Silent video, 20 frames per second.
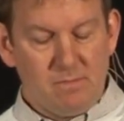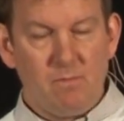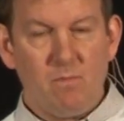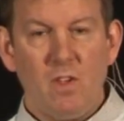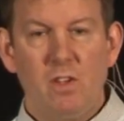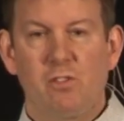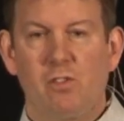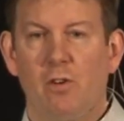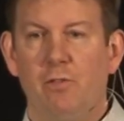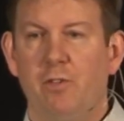
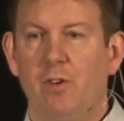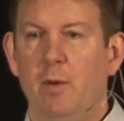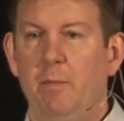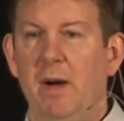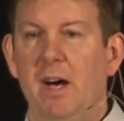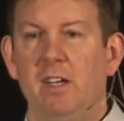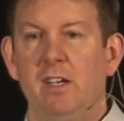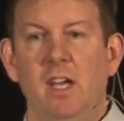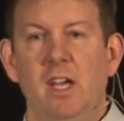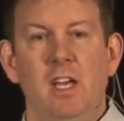So for
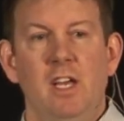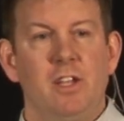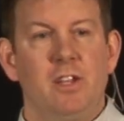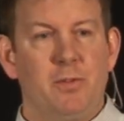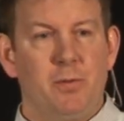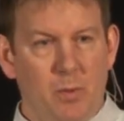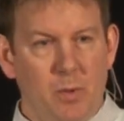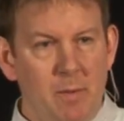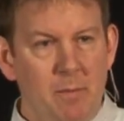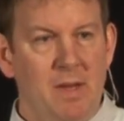about
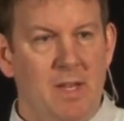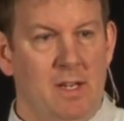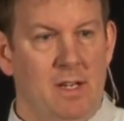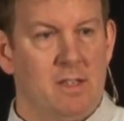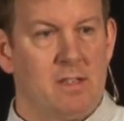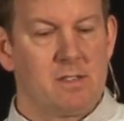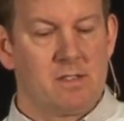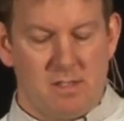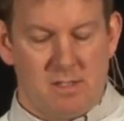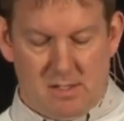3
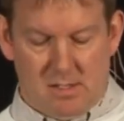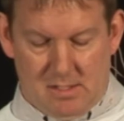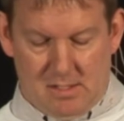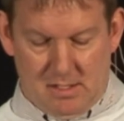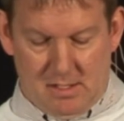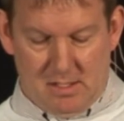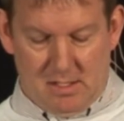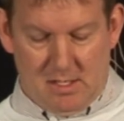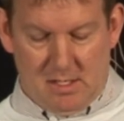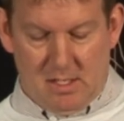minutes,
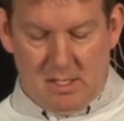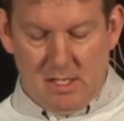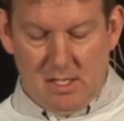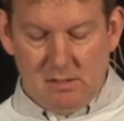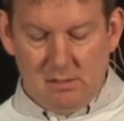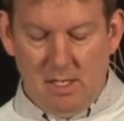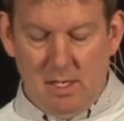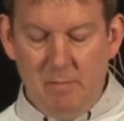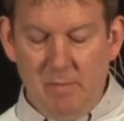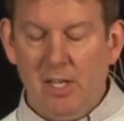
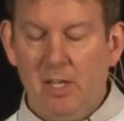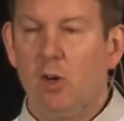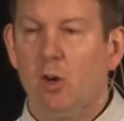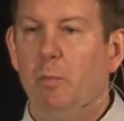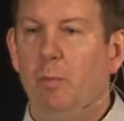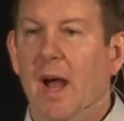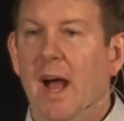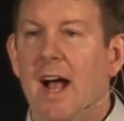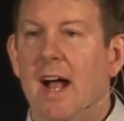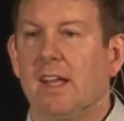let me go
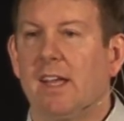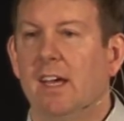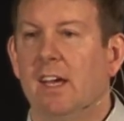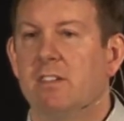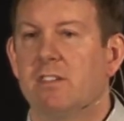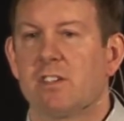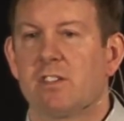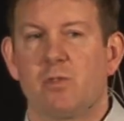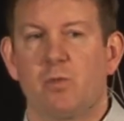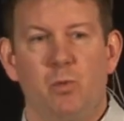back and
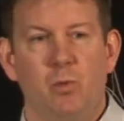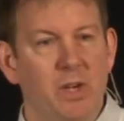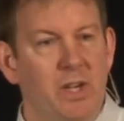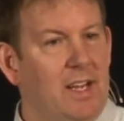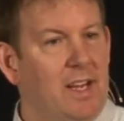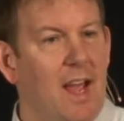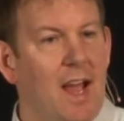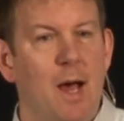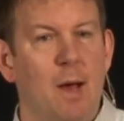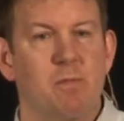just
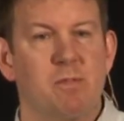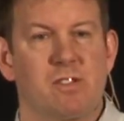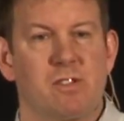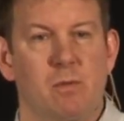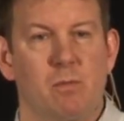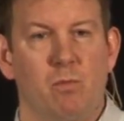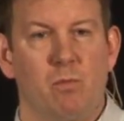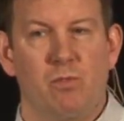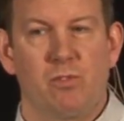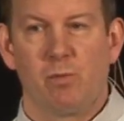recap
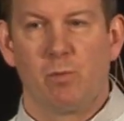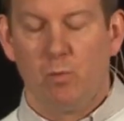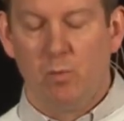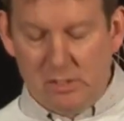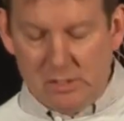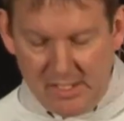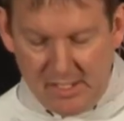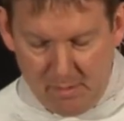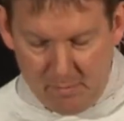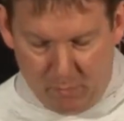some
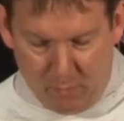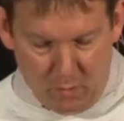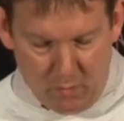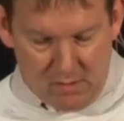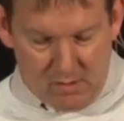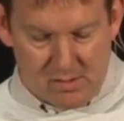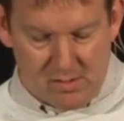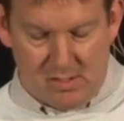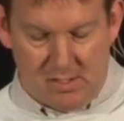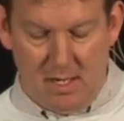really
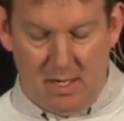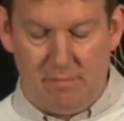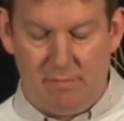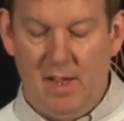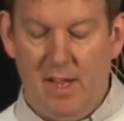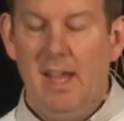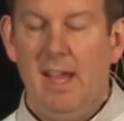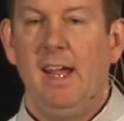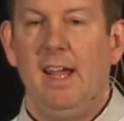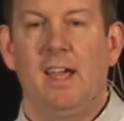important stuff.
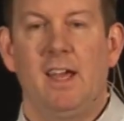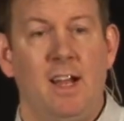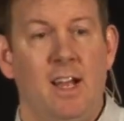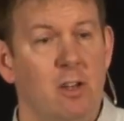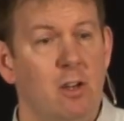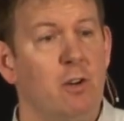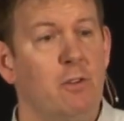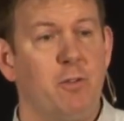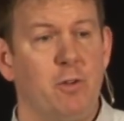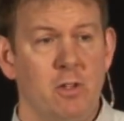And I
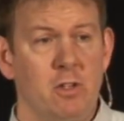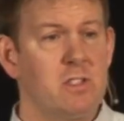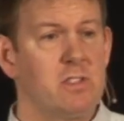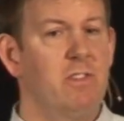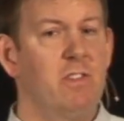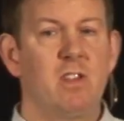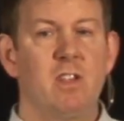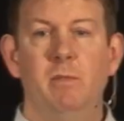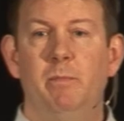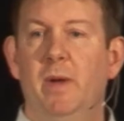know for those of
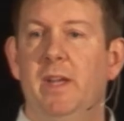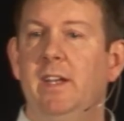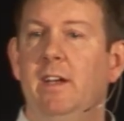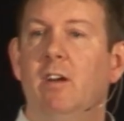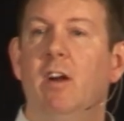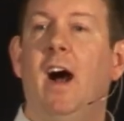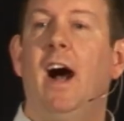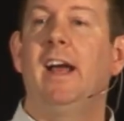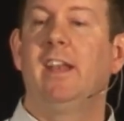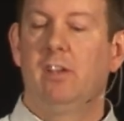you that have been
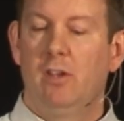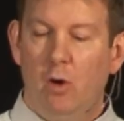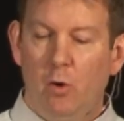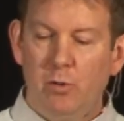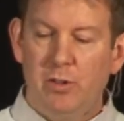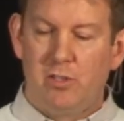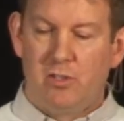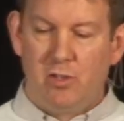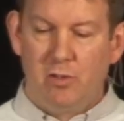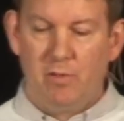here, I know
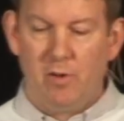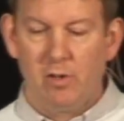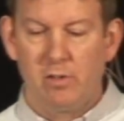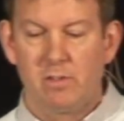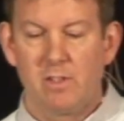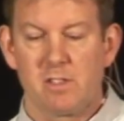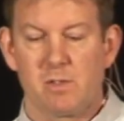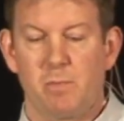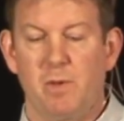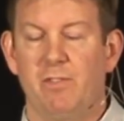that you've heard
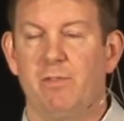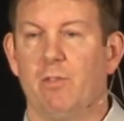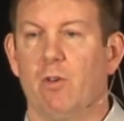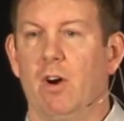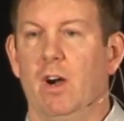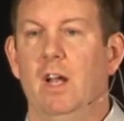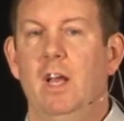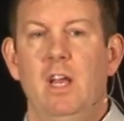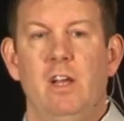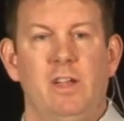this
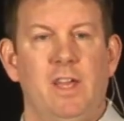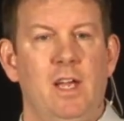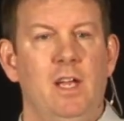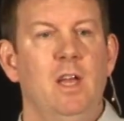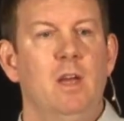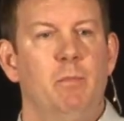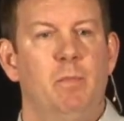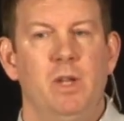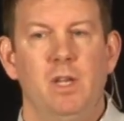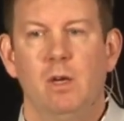before, okay?
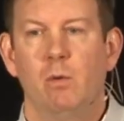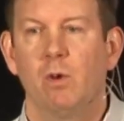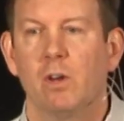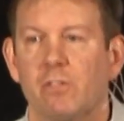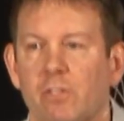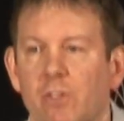But it was